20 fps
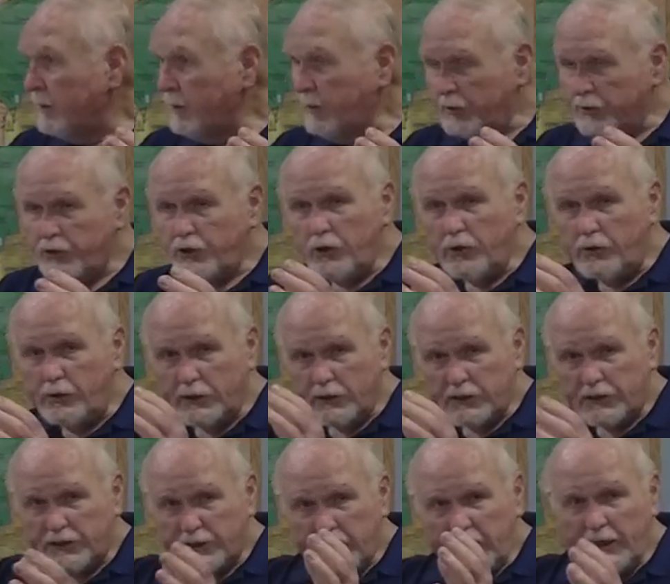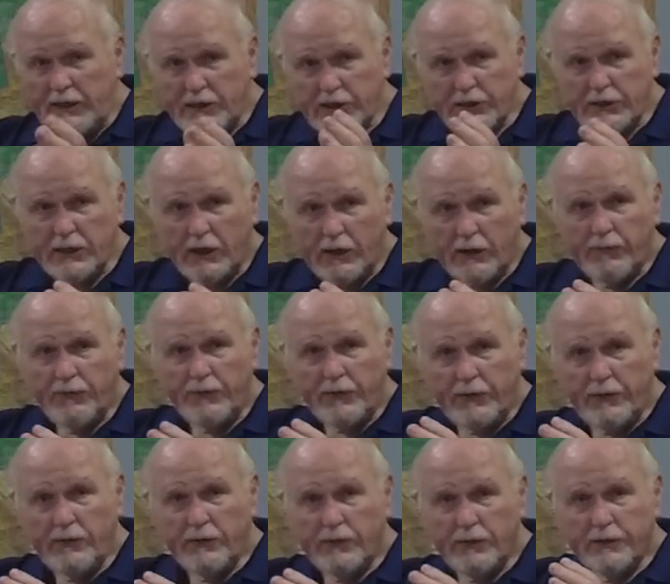Because you could see stuff
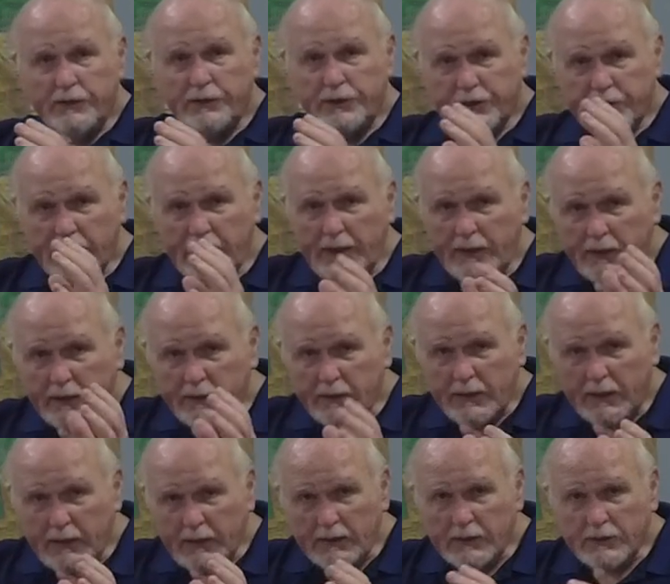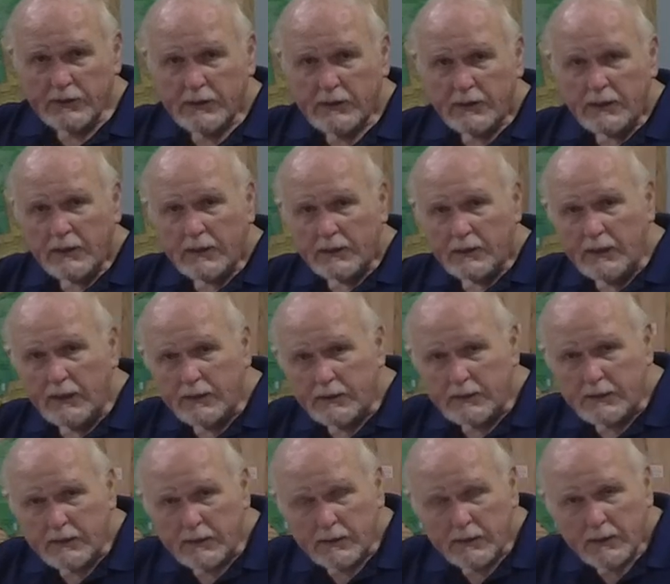and you could see the things
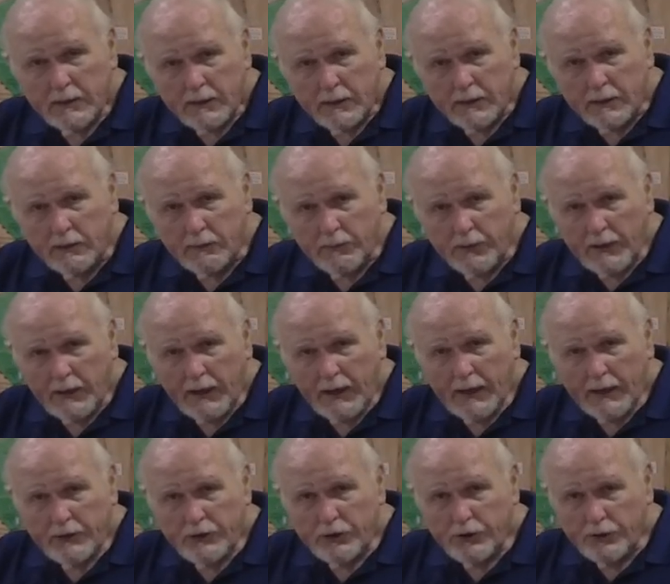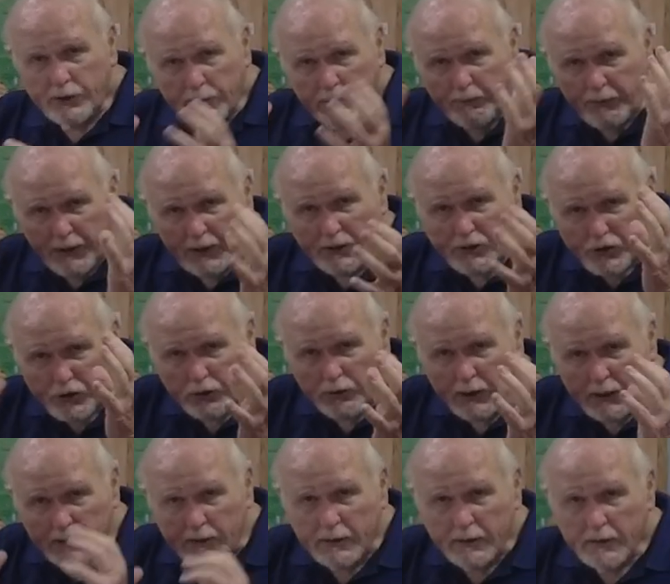that we had. You could picture
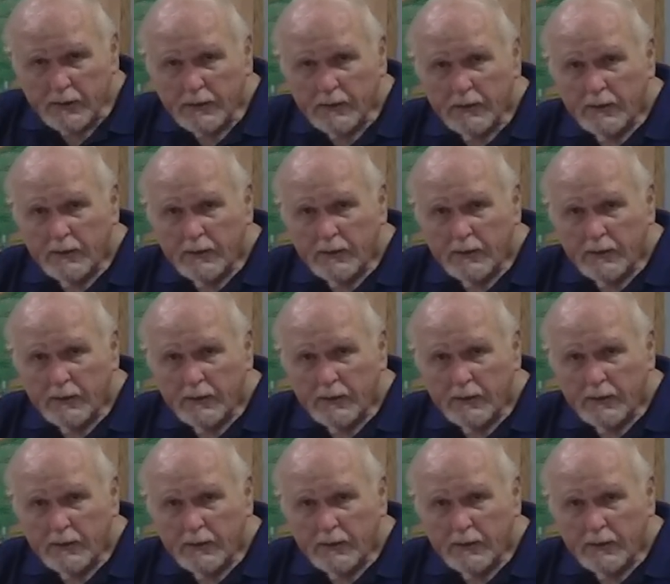it.